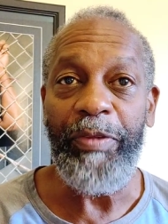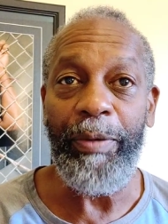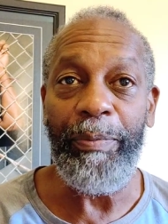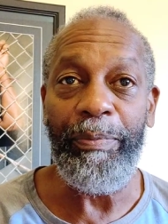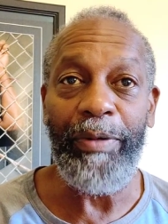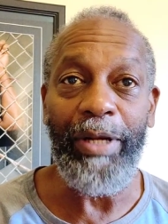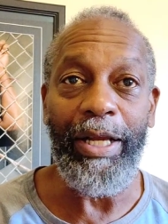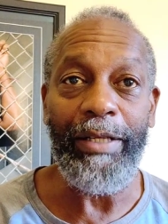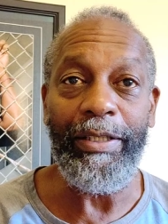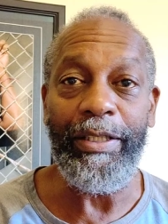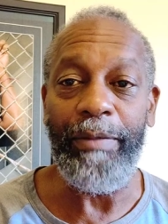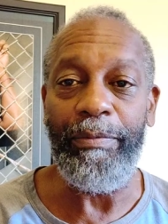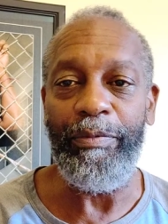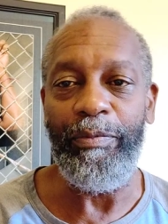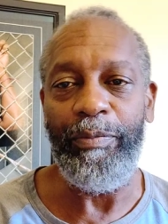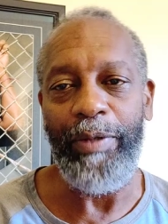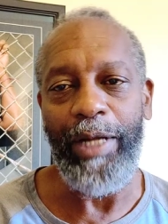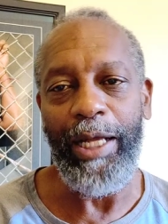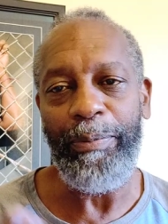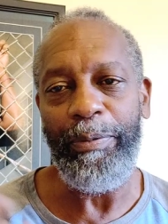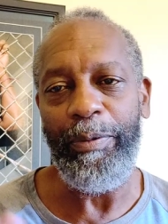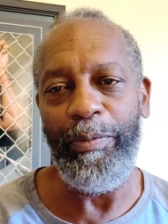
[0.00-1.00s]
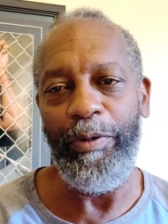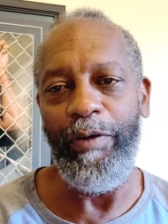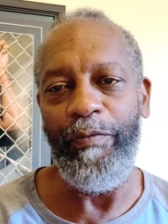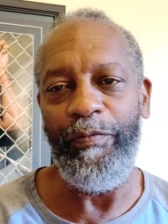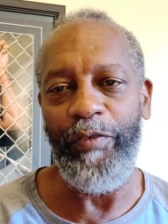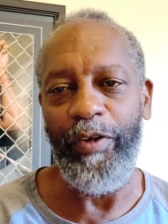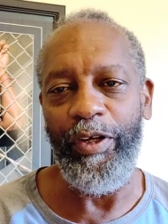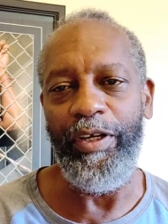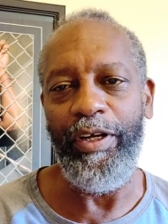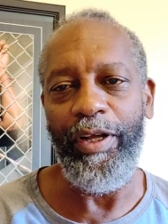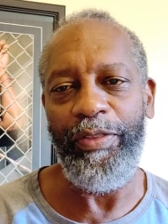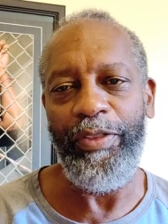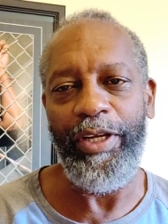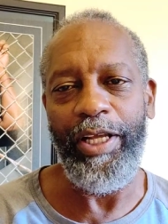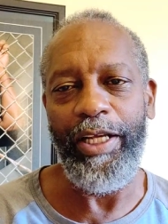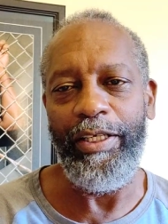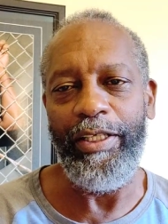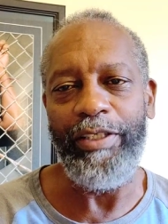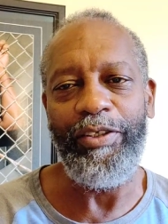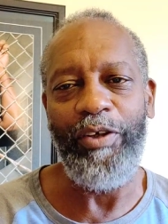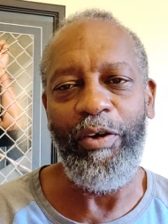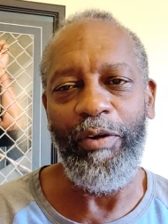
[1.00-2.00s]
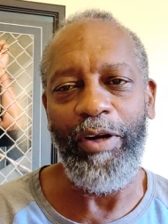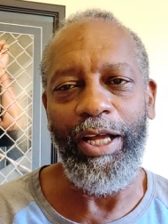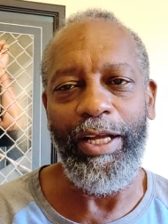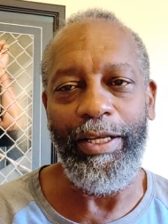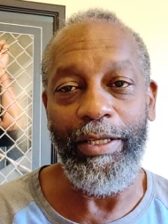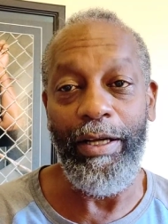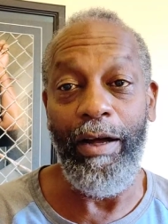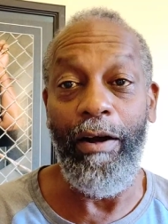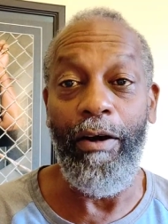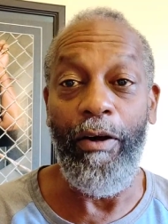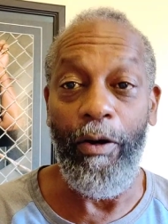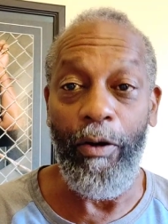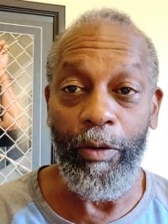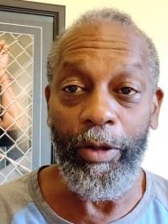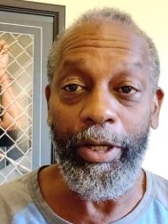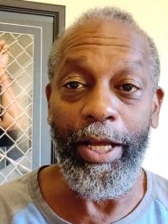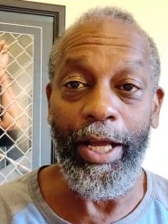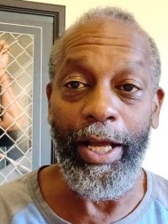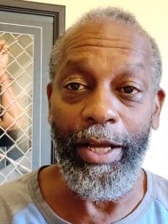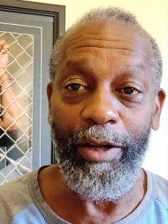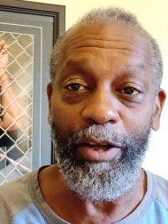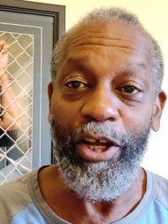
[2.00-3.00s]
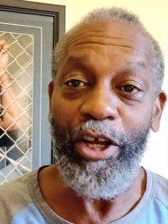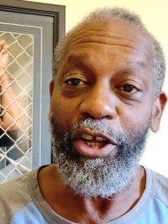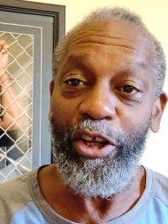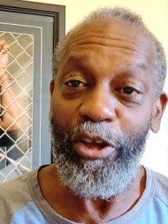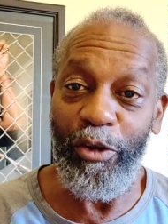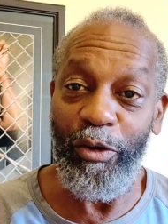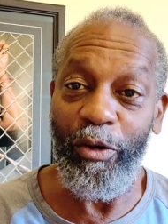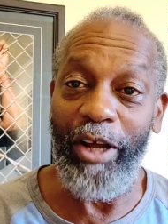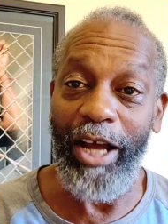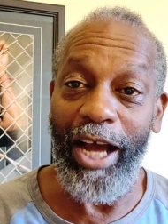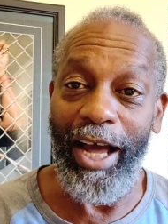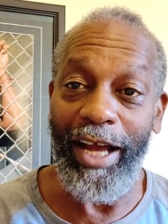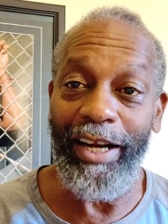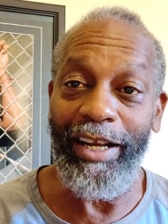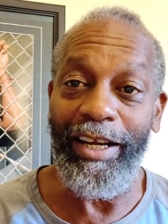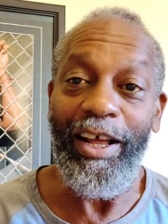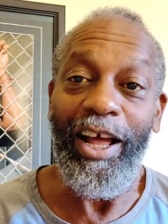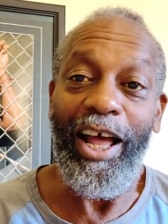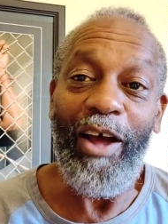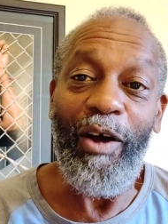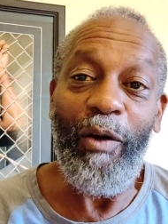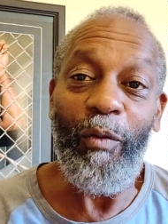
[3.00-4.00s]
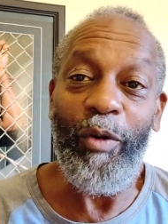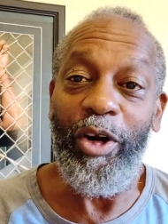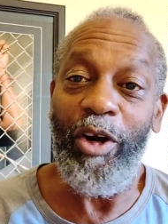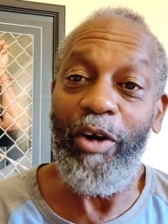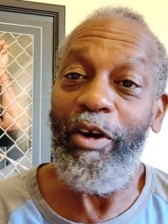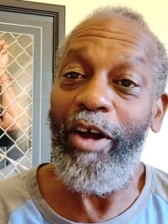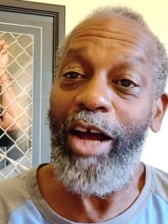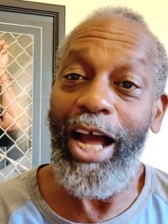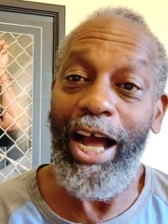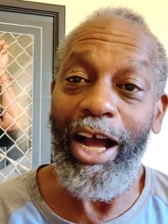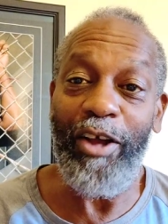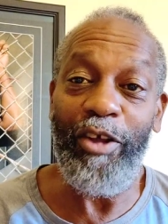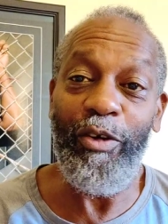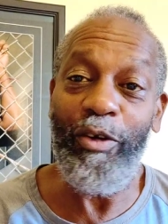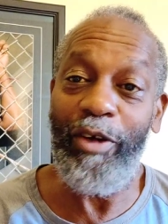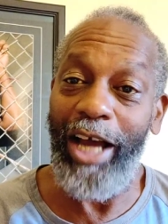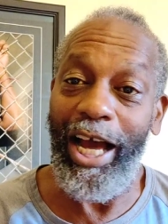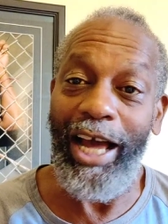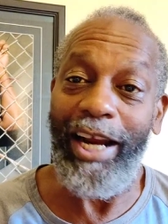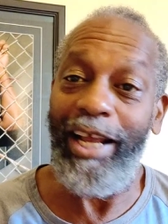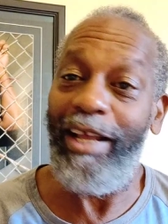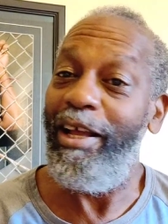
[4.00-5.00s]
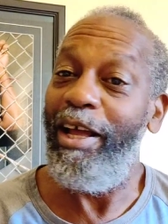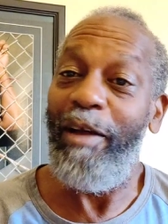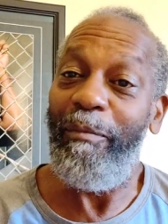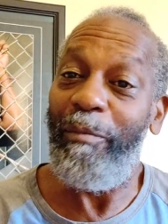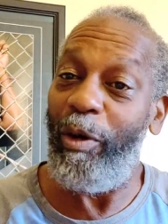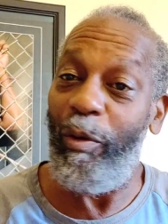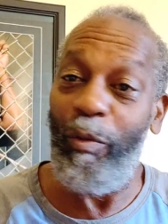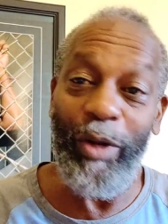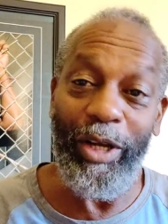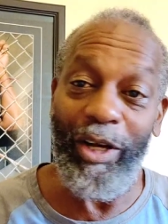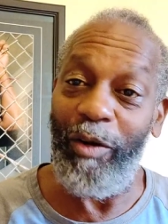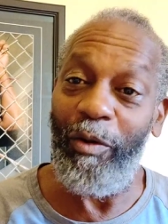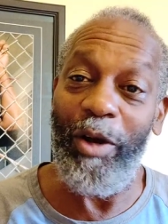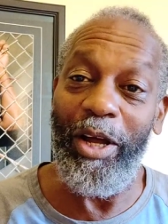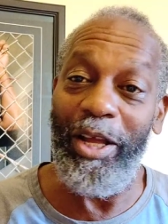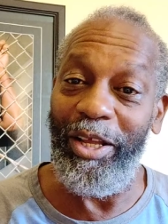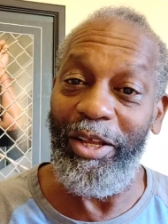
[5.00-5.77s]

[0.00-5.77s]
The black the black people don't fear nothing. They just go like, oh okay, you got it. We don't know how you got it, but we go.